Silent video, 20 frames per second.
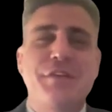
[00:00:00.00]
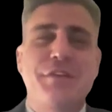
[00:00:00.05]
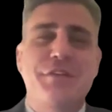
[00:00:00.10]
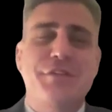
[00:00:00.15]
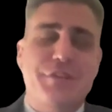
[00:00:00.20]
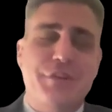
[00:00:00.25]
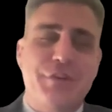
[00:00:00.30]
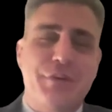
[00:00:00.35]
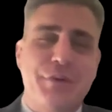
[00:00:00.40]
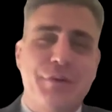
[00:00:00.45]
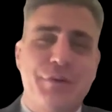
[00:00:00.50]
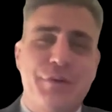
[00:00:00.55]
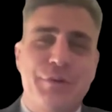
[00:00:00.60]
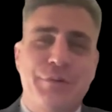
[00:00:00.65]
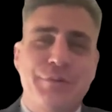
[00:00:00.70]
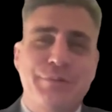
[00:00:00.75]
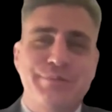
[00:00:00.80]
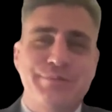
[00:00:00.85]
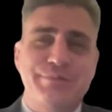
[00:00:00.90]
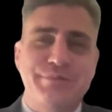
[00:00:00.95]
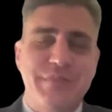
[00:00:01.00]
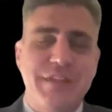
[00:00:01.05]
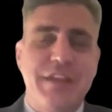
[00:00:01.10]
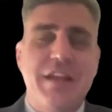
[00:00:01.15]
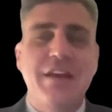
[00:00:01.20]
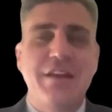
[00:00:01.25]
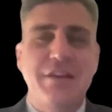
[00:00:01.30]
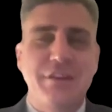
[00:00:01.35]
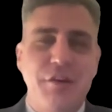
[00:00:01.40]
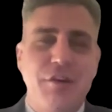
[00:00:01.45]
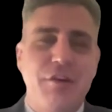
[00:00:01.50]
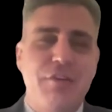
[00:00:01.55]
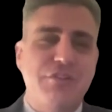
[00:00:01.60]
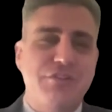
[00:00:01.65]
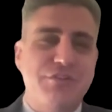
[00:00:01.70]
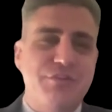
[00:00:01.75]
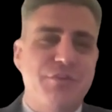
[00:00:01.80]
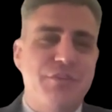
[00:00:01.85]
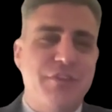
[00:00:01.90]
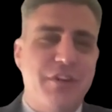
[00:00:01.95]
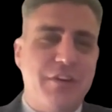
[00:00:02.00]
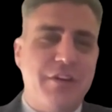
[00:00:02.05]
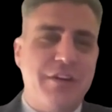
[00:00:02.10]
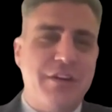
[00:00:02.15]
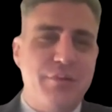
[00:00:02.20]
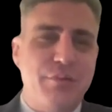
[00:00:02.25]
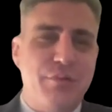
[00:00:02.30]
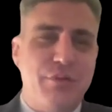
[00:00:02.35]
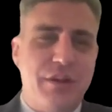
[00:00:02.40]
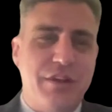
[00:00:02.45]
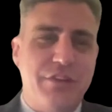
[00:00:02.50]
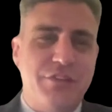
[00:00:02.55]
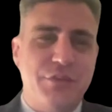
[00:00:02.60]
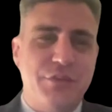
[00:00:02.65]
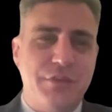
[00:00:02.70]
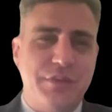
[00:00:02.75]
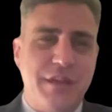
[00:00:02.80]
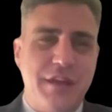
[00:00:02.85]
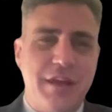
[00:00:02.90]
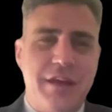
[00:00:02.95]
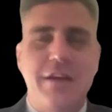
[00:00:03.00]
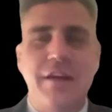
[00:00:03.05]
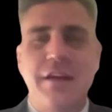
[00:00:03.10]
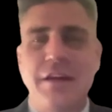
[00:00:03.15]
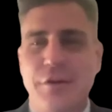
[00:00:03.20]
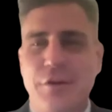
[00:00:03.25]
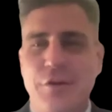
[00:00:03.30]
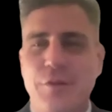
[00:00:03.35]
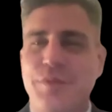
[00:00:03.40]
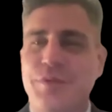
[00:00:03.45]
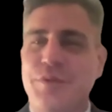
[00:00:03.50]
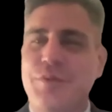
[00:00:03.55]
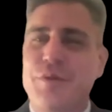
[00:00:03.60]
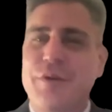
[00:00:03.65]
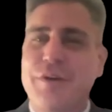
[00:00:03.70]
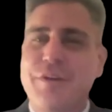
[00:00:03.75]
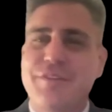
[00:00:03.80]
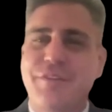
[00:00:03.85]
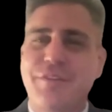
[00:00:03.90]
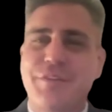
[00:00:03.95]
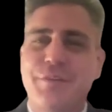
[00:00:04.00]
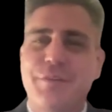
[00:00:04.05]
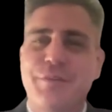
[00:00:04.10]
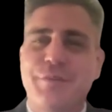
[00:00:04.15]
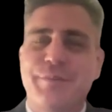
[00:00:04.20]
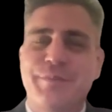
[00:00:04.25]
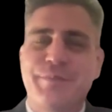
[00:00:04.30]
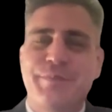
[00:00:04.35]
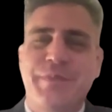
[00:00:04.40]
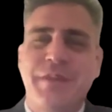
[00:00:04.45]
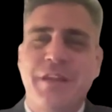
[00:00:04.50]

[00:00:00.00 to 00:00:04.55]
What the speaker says: So, yeah, no, I was very impressed with that, and I hope you are too.